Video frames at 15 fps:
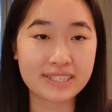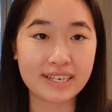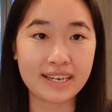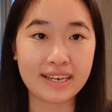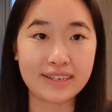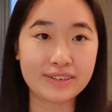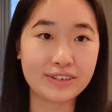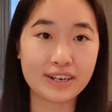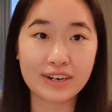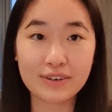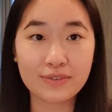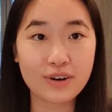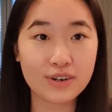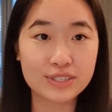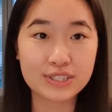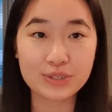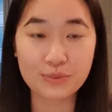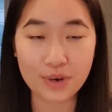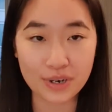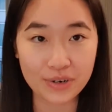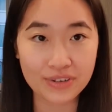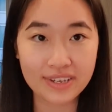and you're gonna fall into
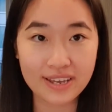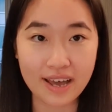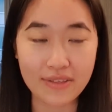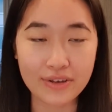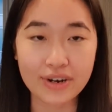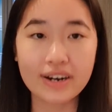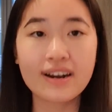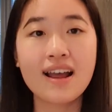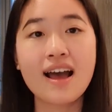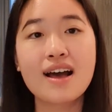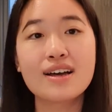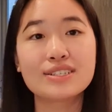one or the other.